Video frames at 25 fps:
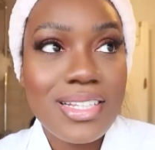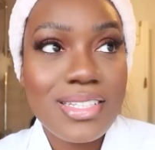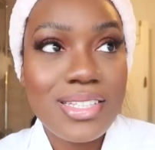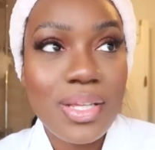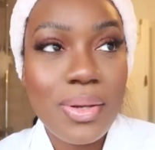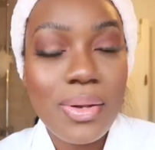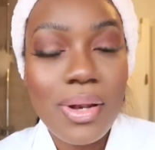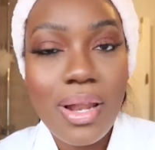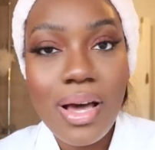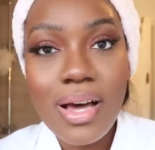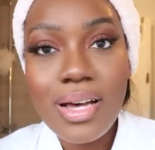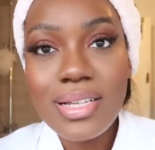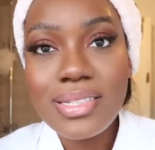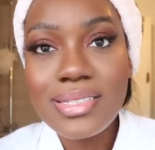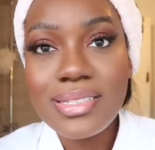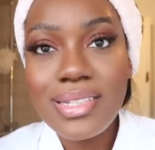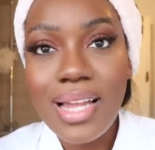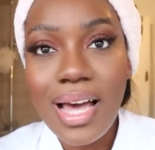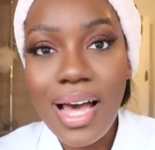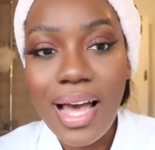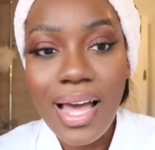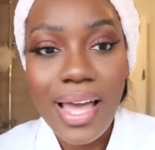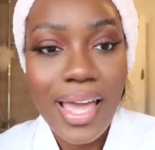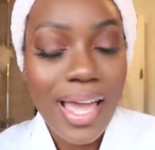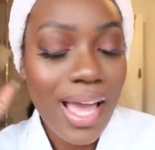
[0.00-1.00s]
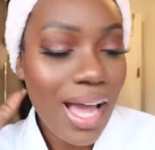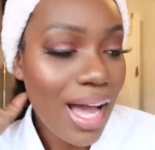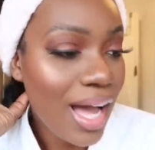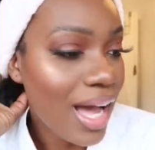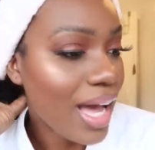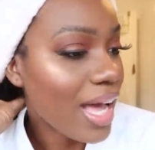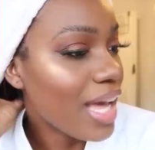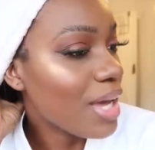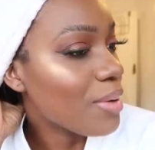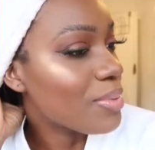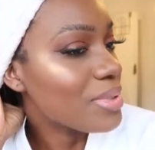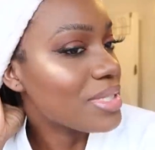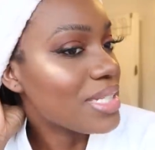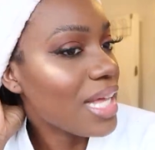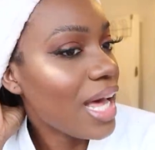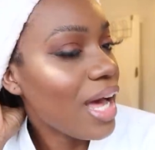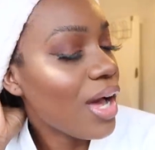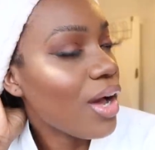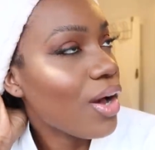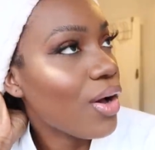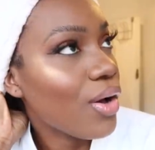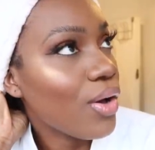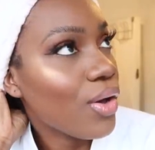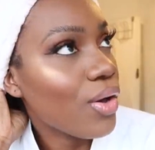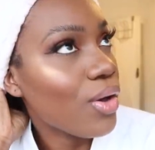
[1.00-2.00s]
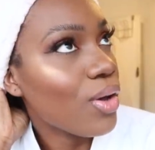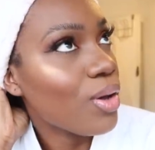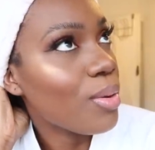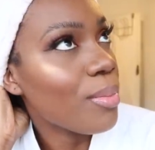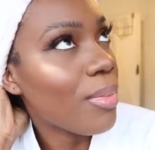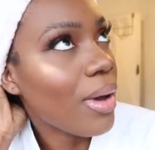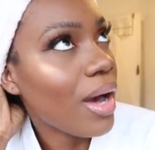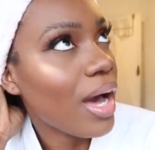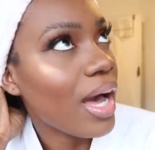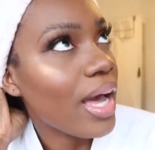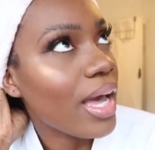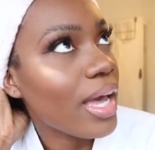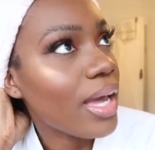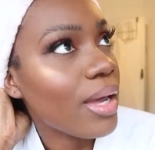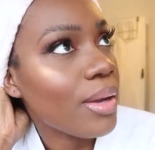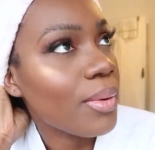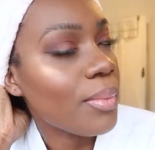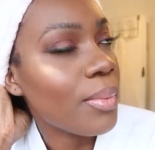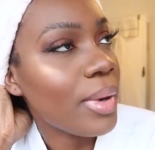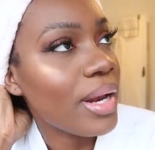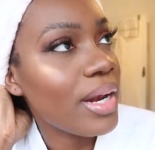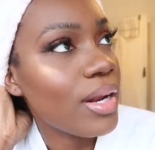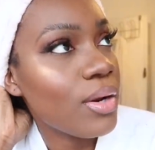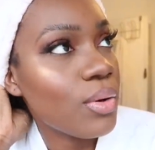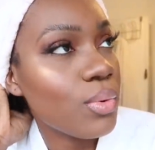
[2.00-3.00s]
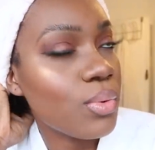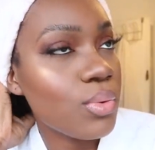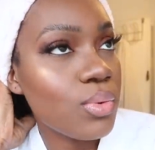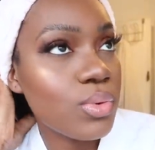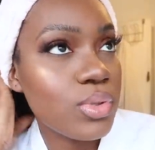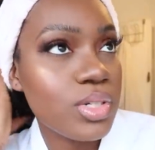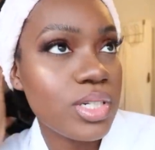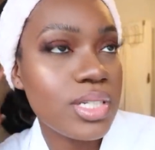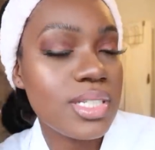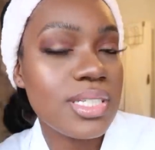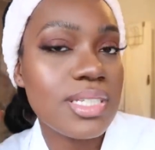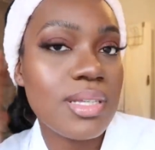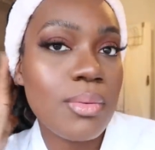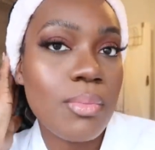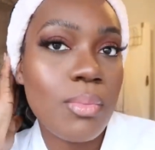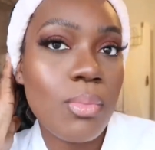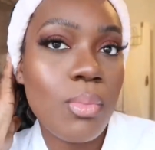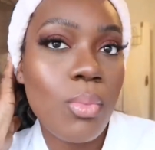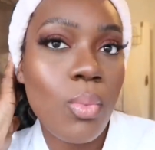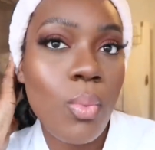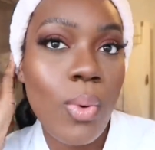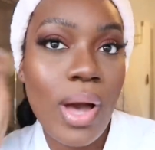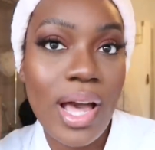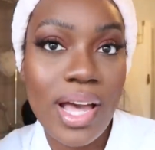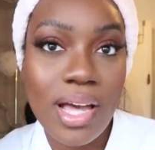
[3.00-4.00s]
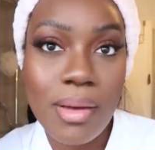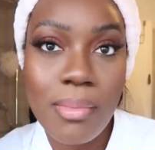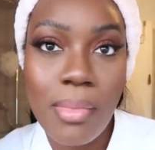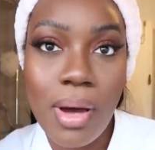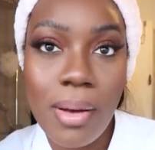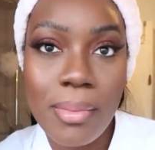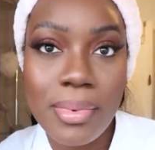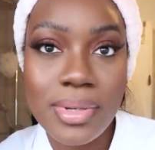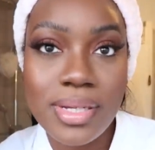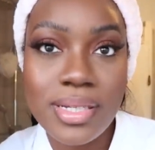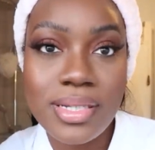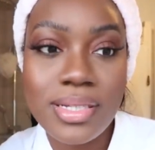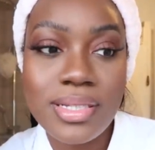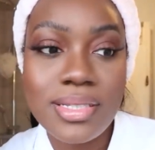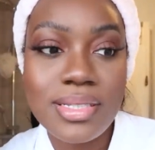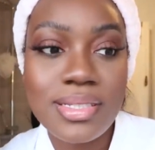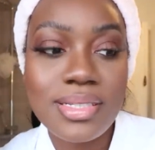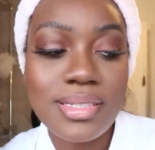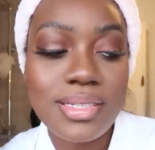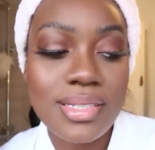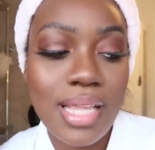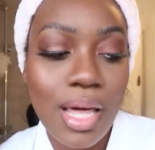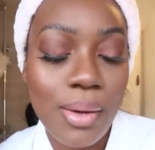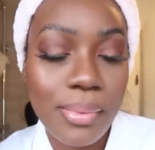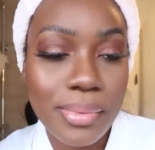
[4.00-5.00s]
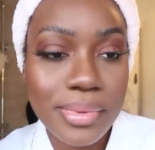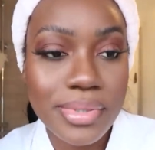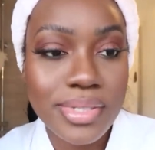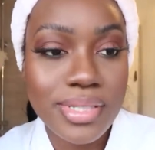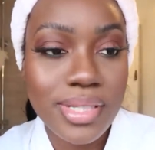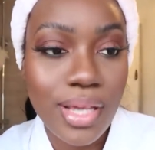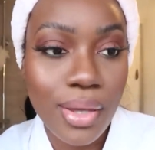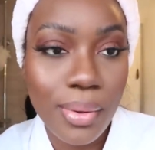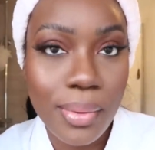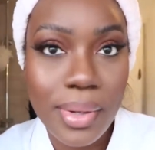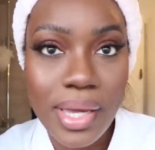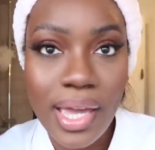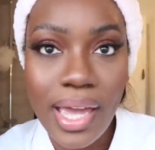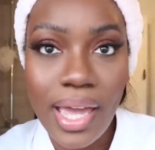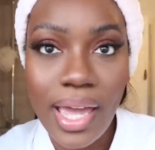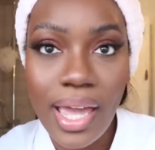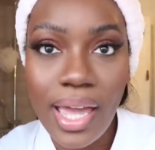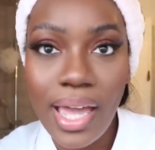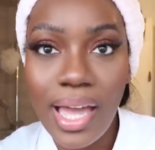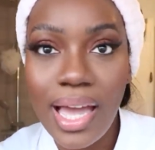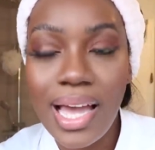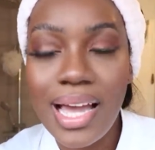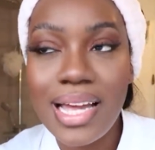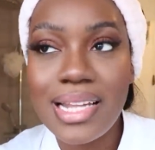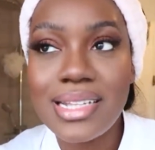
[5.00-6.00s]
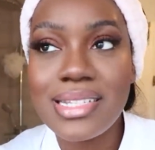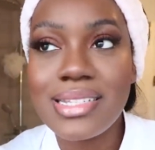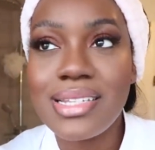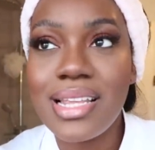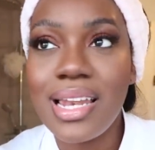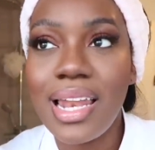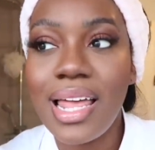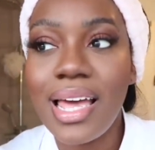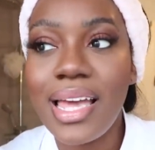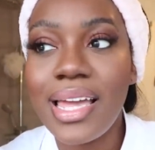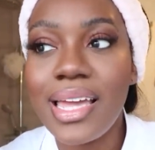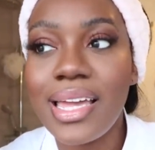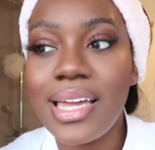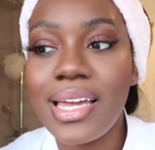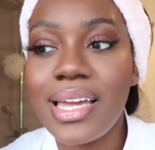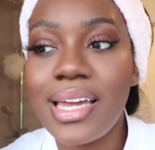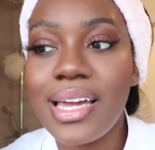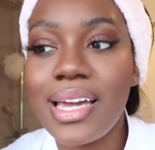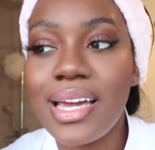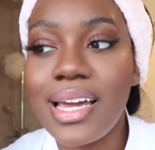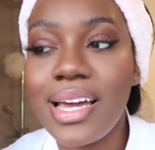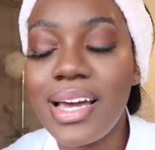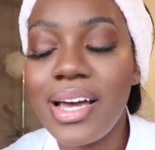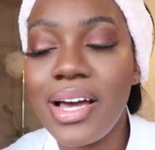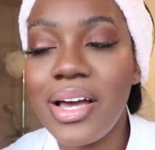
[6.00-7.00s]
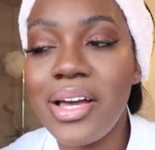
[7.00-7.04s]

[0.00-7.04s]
So last night I was at home. I went and ordered some Wagamamas. That was okay. I had to like